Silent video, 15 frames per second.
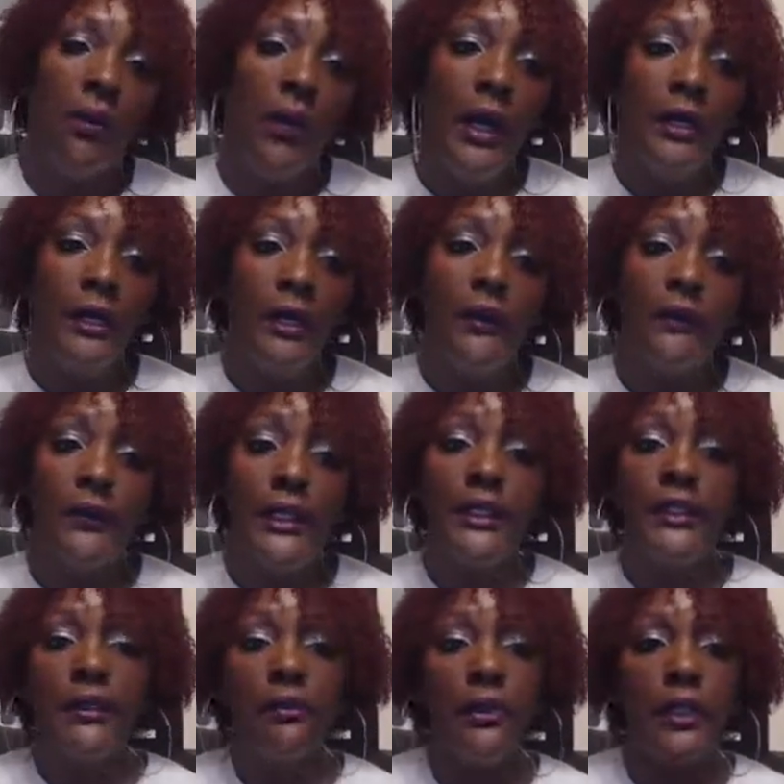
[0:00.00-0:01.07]

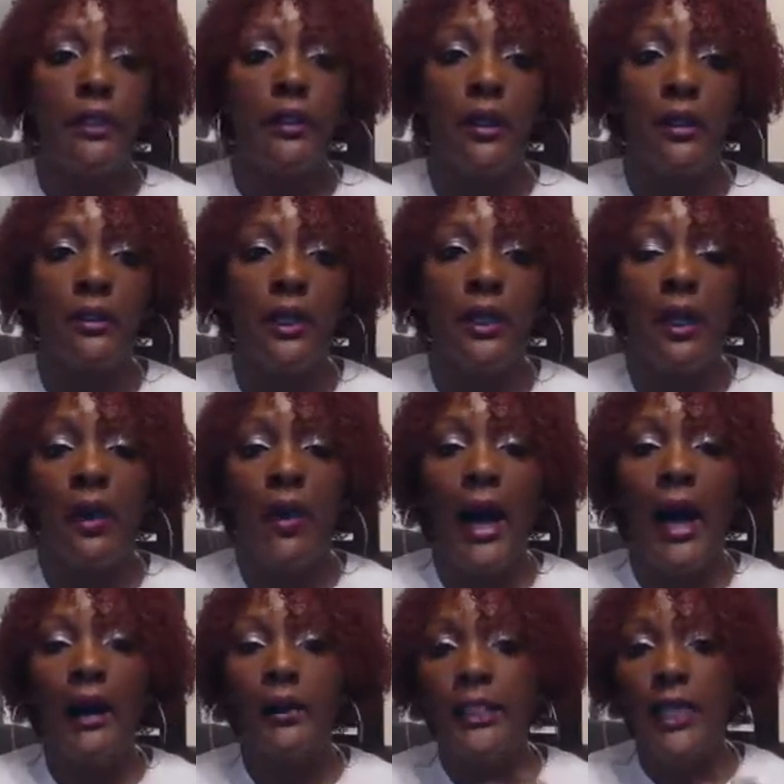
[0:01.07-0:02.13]
This is what the
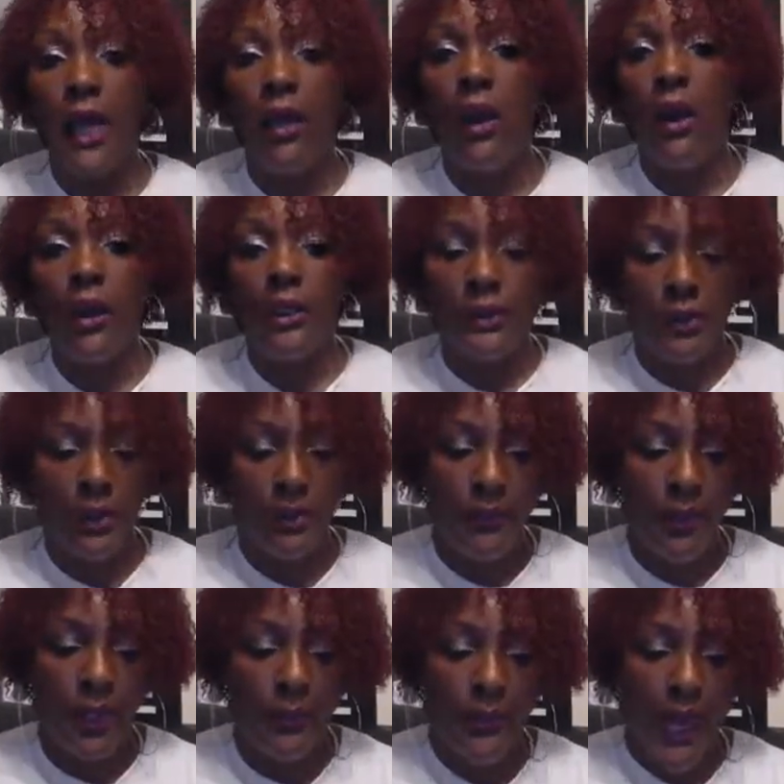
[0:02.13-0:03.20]
Ohio town hall is going to
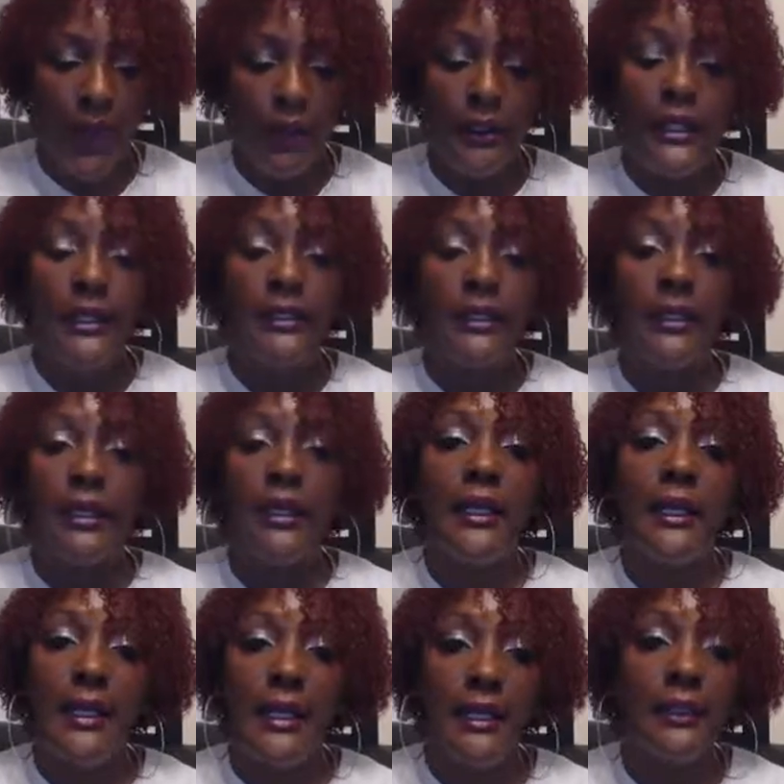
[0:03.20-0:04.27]
be about, and this is
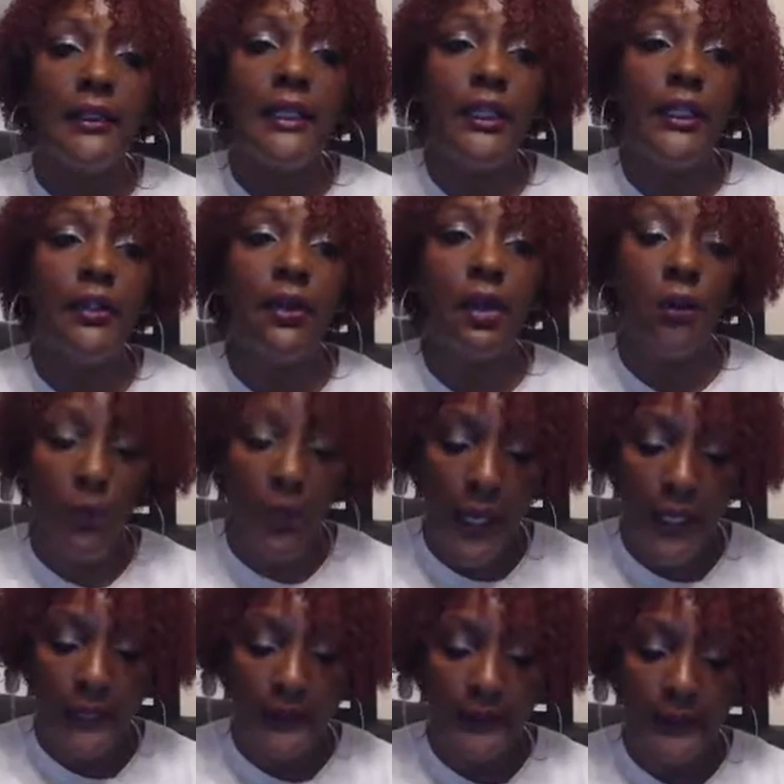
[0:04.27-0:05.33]
the illegal
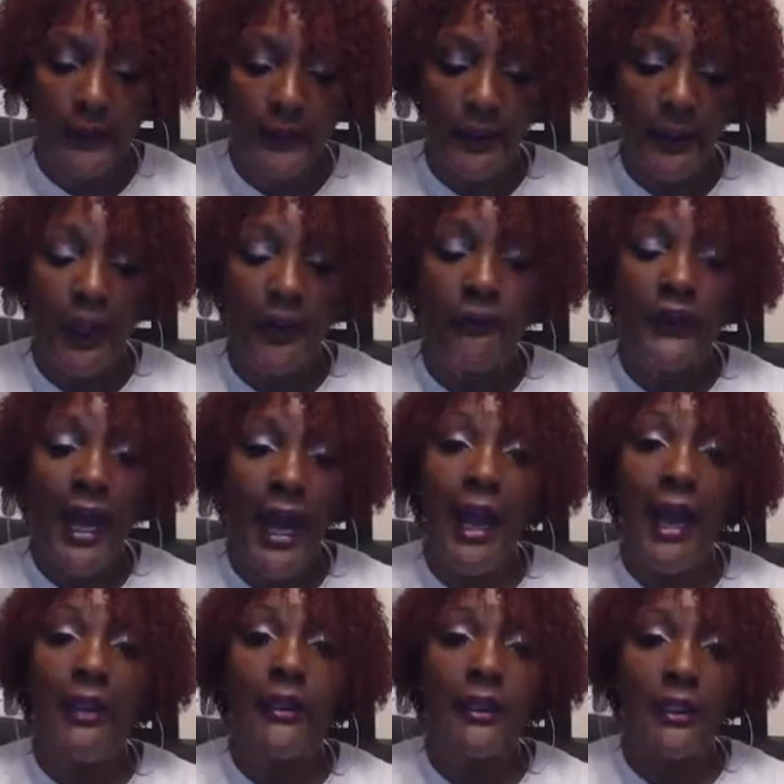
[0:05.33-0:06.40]
arrests of
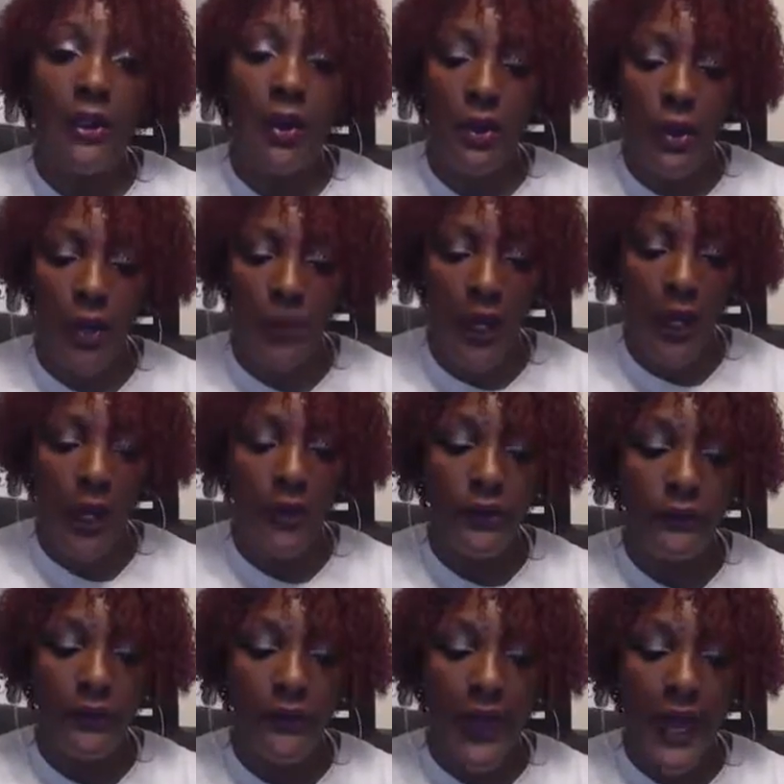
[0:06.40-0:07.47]
non-custodial
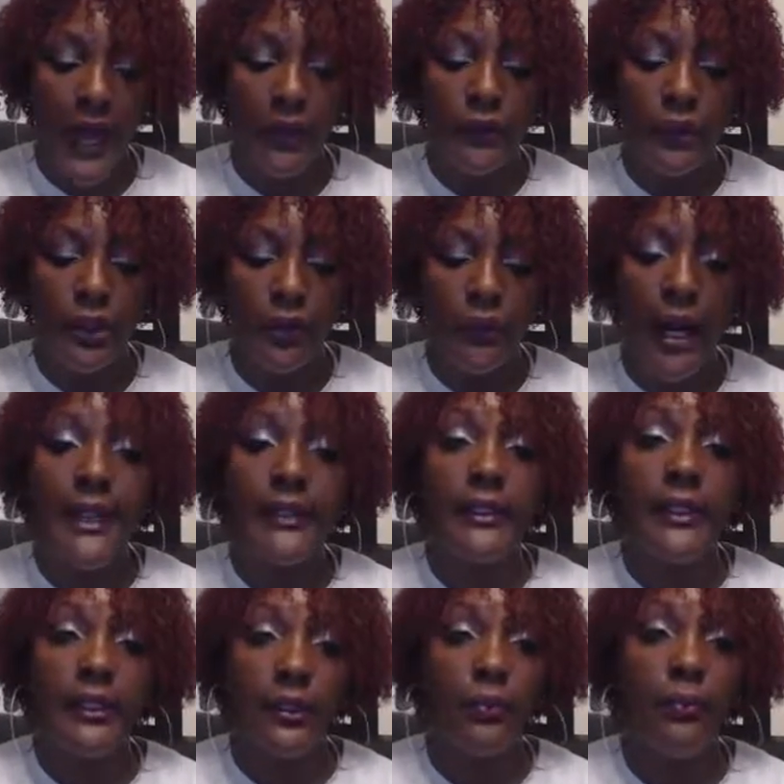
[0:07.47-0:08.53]
parents without their right
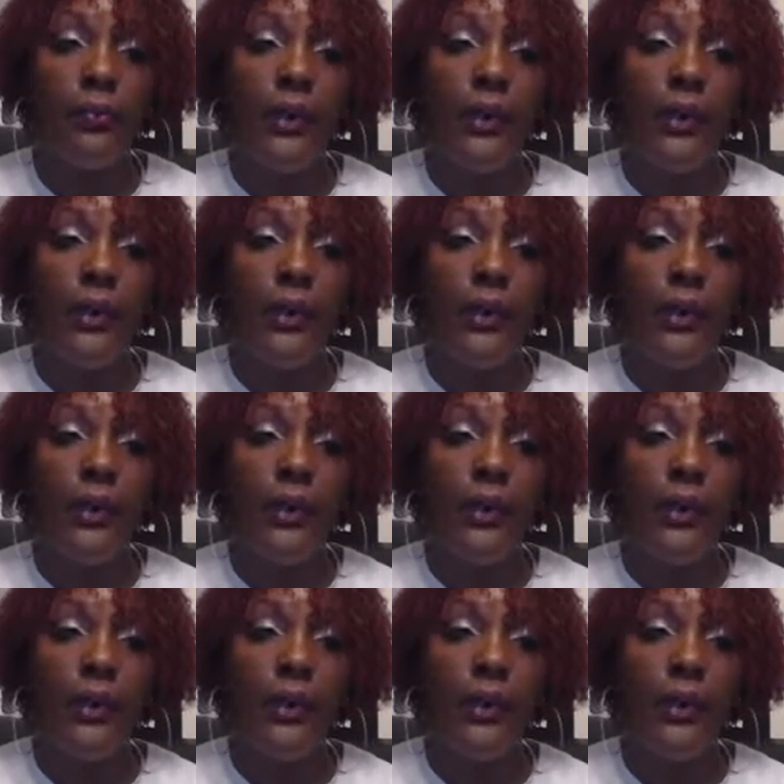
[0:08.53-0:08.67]
to due